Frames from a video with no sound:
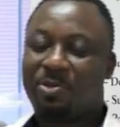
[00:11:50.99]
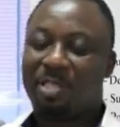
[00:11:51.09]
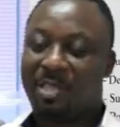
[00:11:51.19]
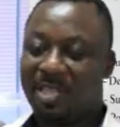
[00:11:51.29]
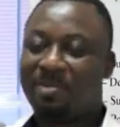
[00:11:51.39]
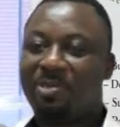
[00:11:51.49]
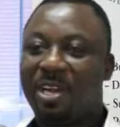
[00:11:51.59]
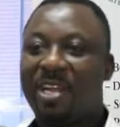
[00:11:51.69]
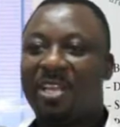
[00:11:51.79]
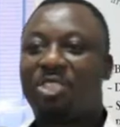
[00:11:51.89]
So the theme
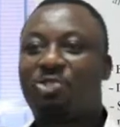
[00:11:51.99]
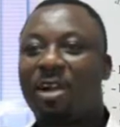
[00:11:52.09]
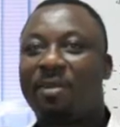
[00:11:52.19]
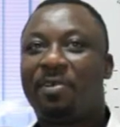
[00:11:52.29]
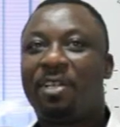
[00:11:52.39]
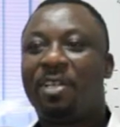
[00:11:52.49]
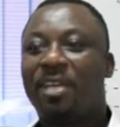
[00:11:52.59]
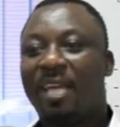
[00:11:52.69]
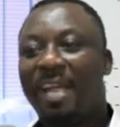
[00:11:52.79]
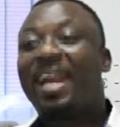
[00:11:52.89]
really is
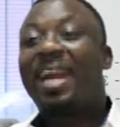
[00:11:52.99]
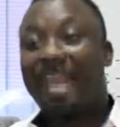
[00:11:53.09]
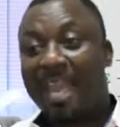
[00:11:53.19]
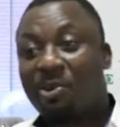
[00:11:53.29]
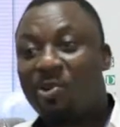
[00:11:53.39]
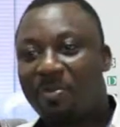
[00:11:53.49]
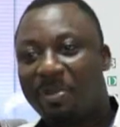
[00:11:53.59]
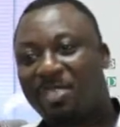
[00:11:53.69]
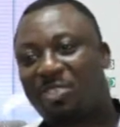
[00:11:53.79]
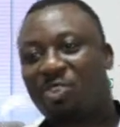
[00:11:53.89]
thriving in an
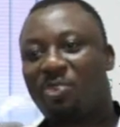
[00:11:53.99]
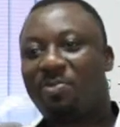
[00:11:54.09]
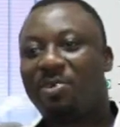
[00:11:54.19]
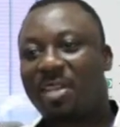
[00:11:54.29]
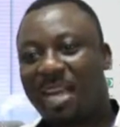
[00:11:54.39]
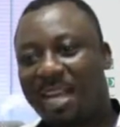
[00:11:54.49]
economic storm.